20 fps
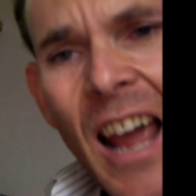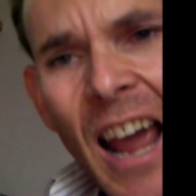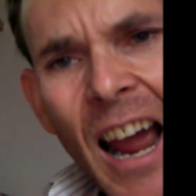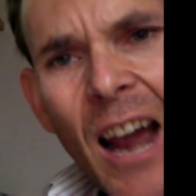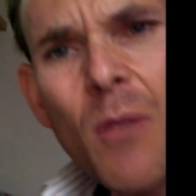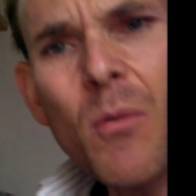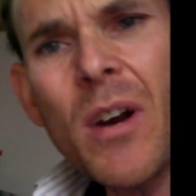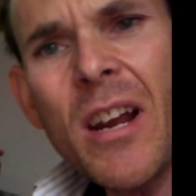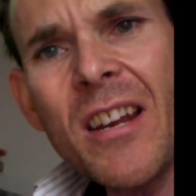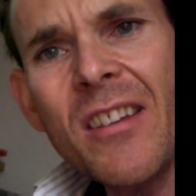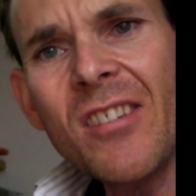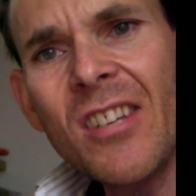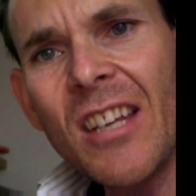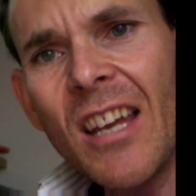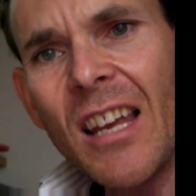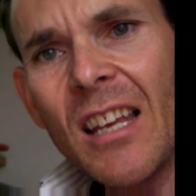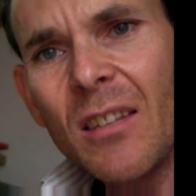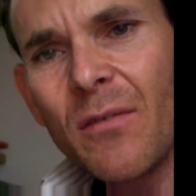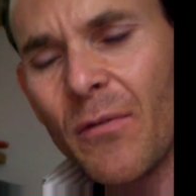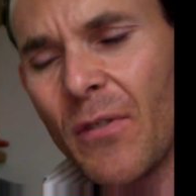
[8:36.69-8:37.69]
How easy
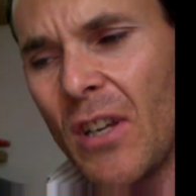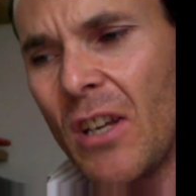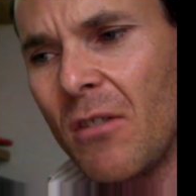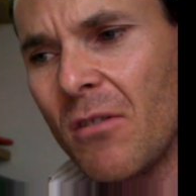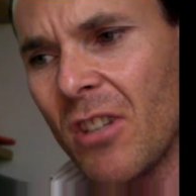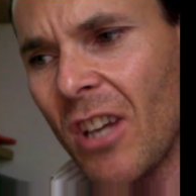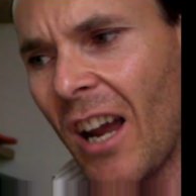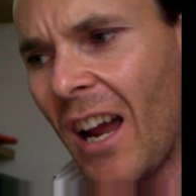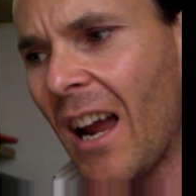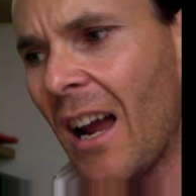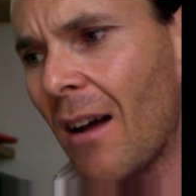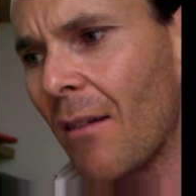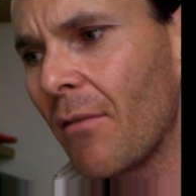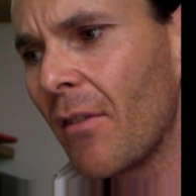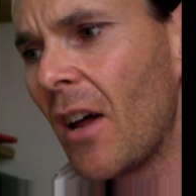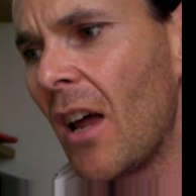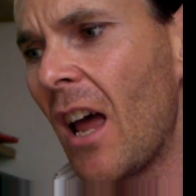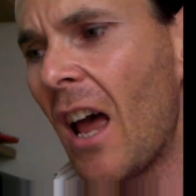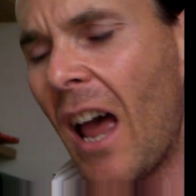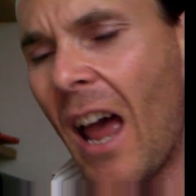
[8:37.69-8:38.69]
it is for you to have
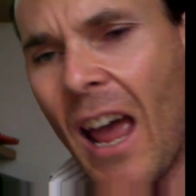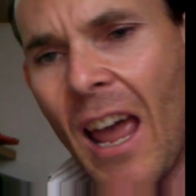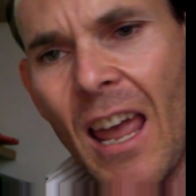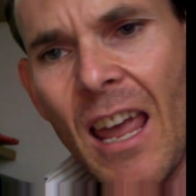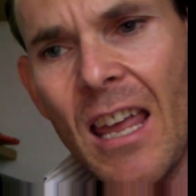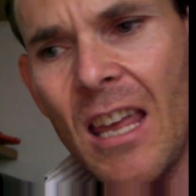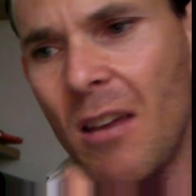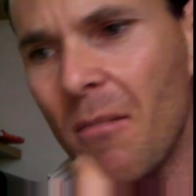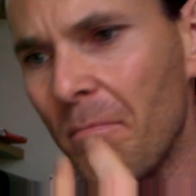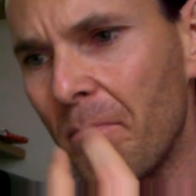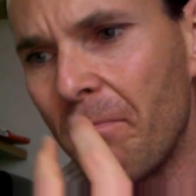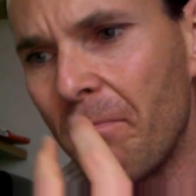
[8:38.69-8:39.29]
a